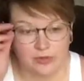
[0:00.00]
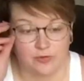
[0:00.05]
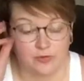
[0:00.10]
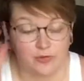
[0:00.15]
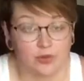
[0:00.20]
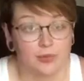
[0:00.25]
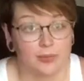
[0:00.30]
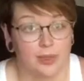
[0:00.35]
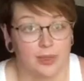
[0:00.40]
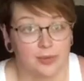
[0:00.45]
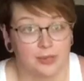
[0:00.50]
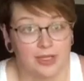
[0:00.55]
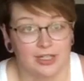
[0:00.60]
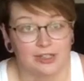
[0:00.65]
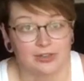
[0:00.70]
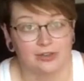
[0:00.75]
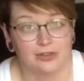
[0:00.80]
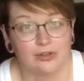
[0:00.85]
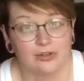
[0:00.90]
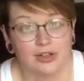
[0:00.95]
for my
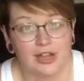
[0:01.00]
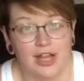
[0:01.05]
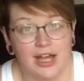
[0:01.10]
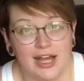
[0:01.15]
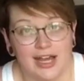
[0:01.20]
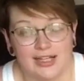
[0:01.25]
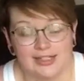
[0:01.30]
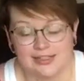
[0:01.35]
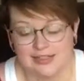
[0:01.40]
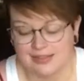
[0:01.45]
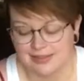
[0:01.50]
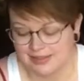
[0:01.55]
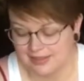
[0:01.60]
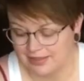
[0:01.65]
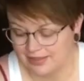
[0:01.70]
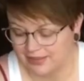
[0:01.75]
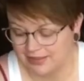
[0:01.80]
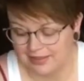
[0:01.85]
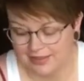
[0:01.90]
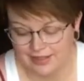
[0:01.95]
medical class,
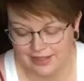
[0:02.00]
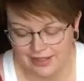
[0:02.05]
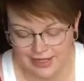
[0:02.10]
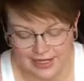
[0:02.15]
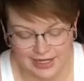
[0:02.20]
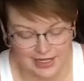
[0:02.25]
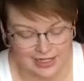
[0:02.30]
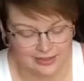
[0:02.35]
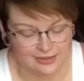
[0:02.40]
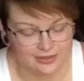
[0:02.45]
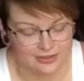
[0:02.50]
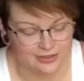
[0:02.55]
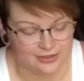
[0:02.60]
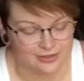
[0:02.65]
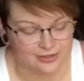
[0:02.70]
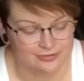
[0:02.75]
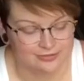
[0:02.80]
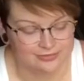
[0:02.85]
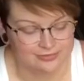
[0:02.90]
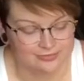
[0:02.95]
and I